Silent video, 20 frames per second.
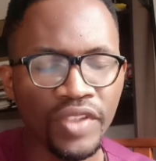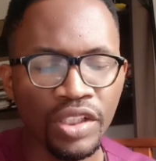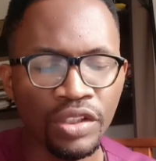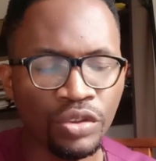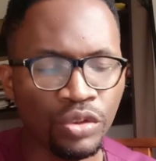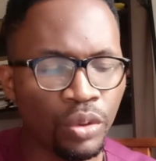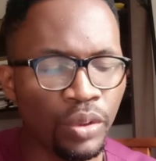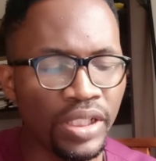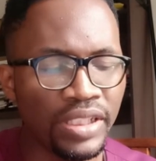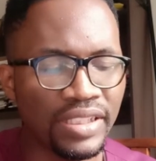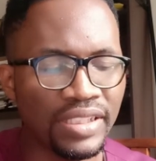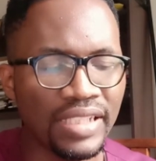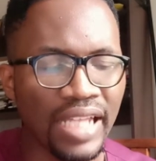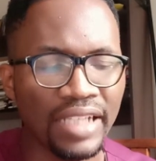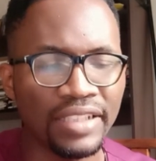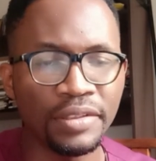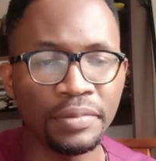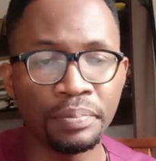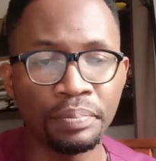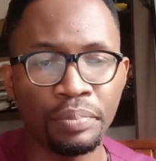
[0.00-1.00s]
So it's
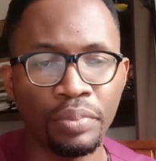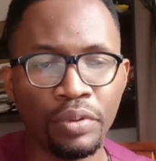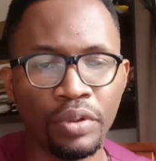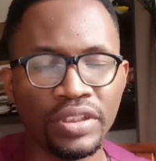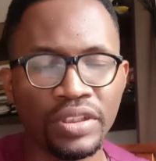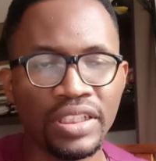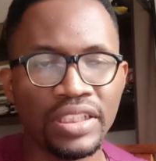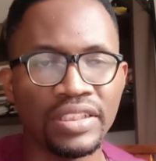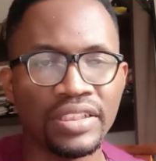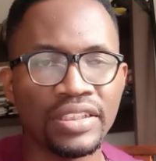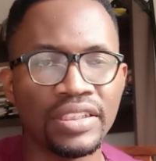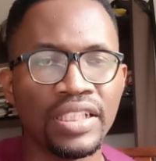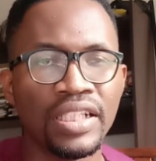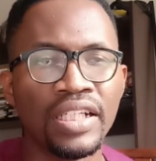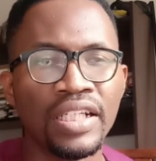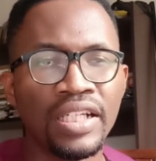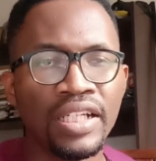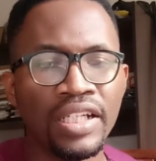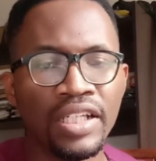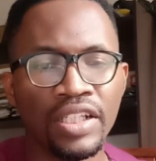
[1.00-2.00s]
that important.
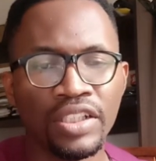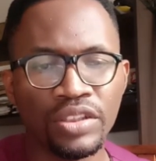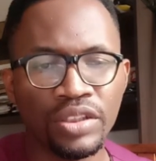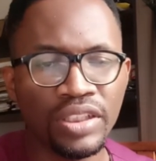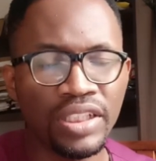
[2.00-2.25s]
So